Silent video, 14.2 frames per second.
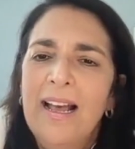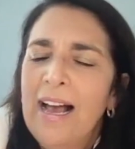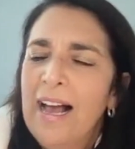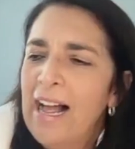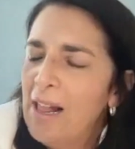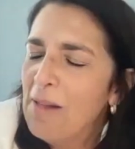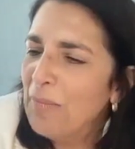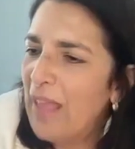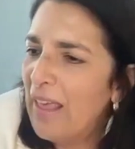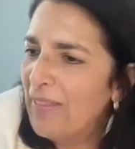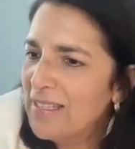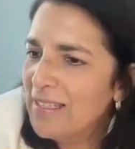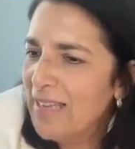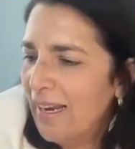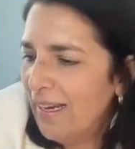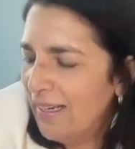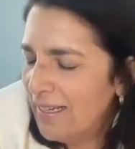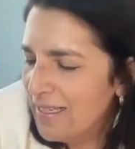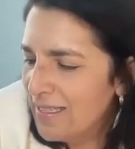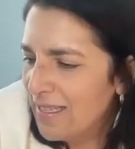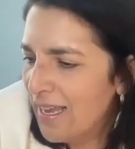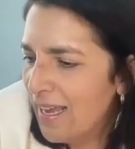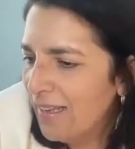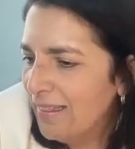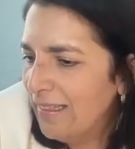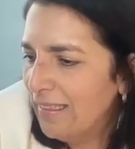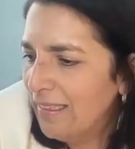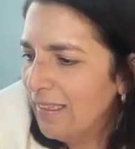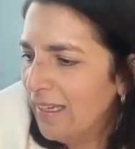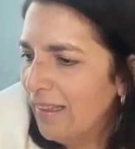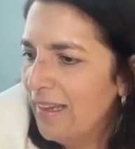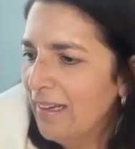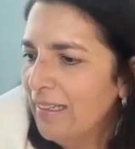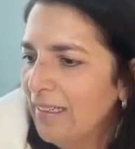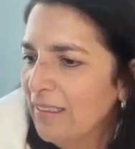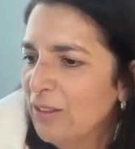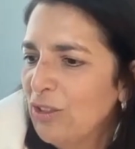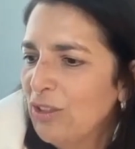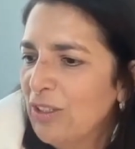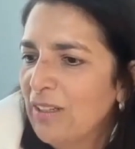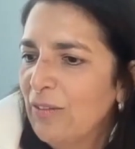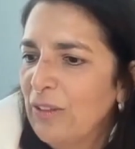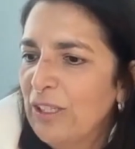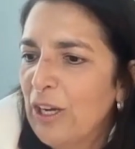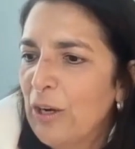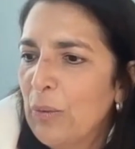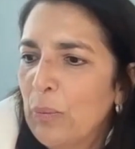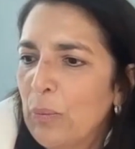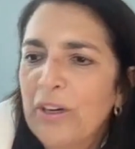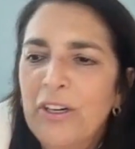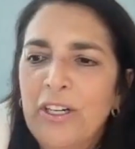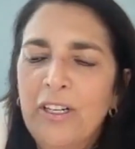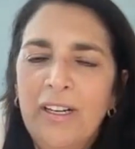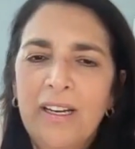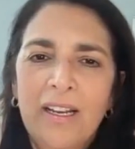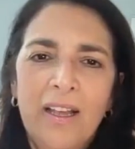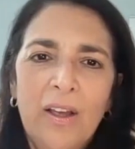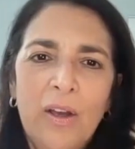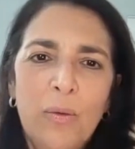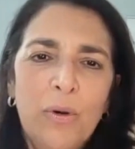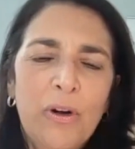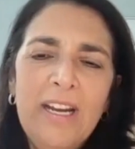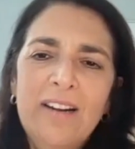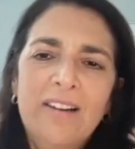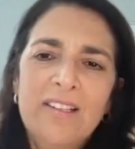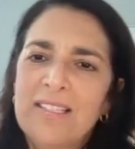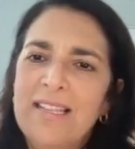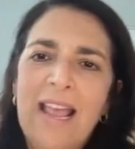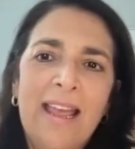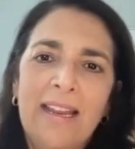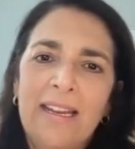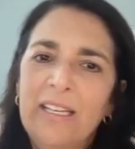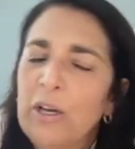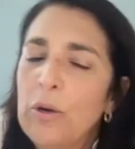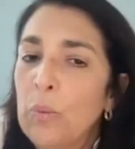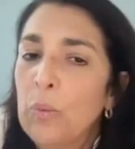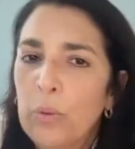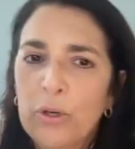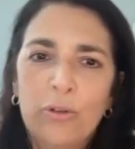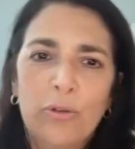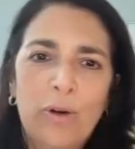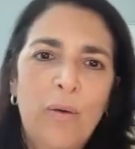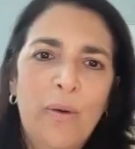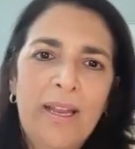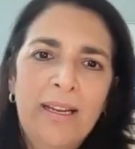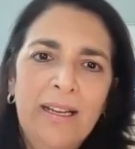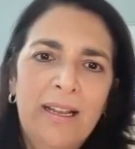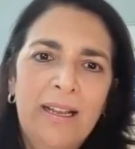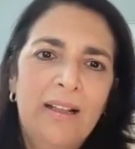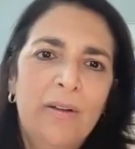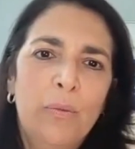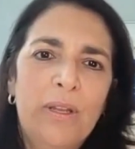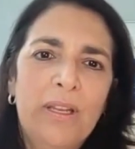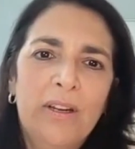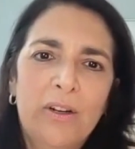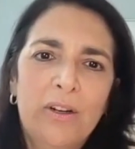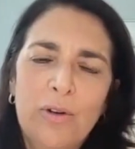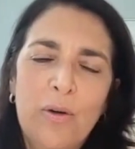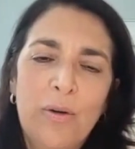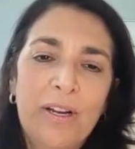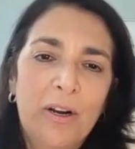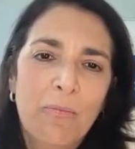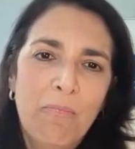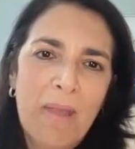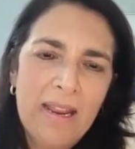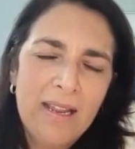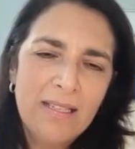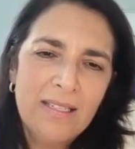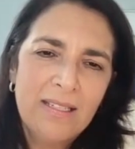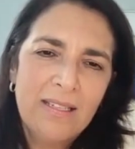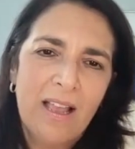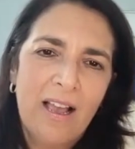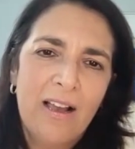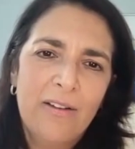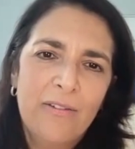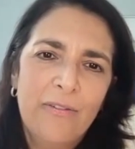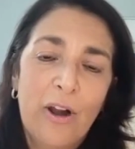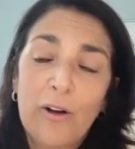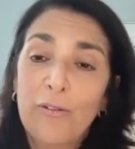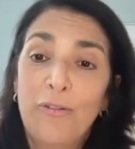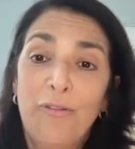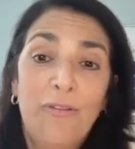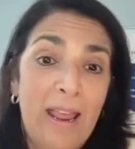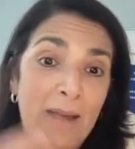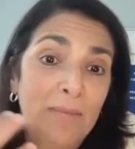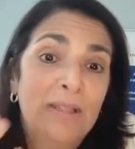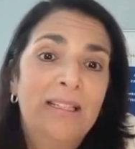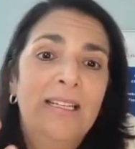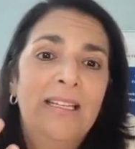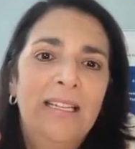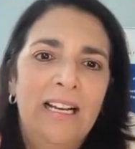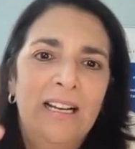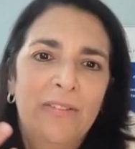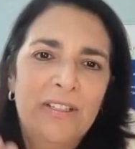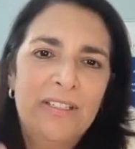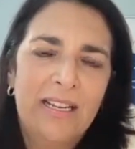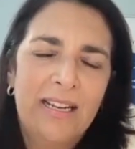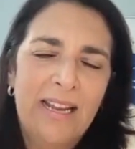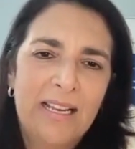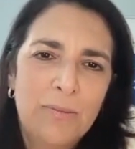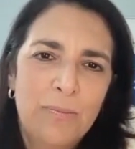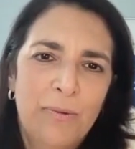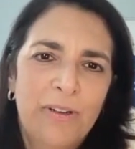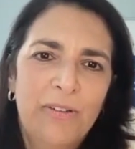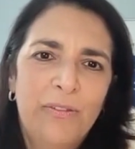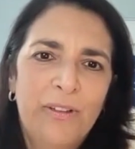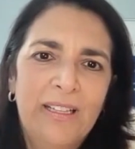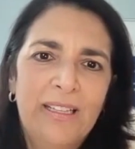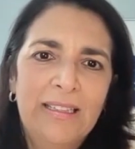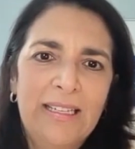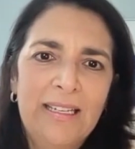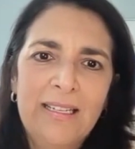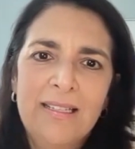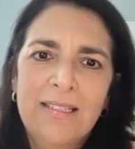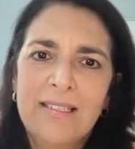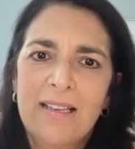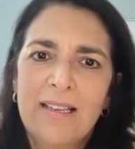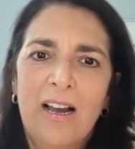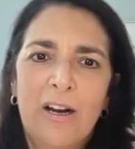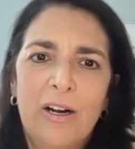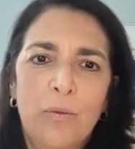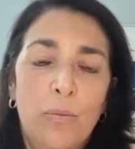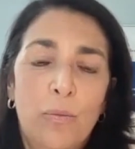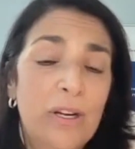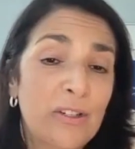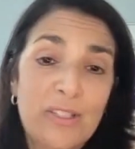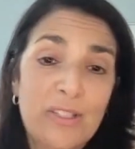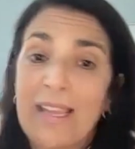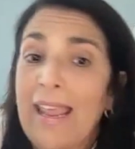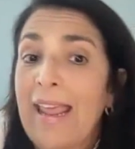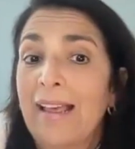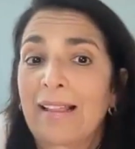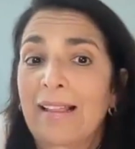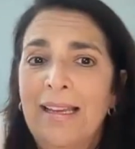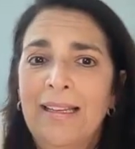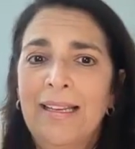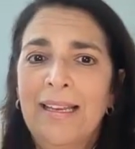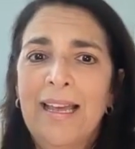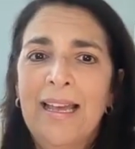And the second is that the Hellenic Initiative, we're here to stay. We're growing. We are growing our base of our family of the diaspora and Philhellenes. We are scaling.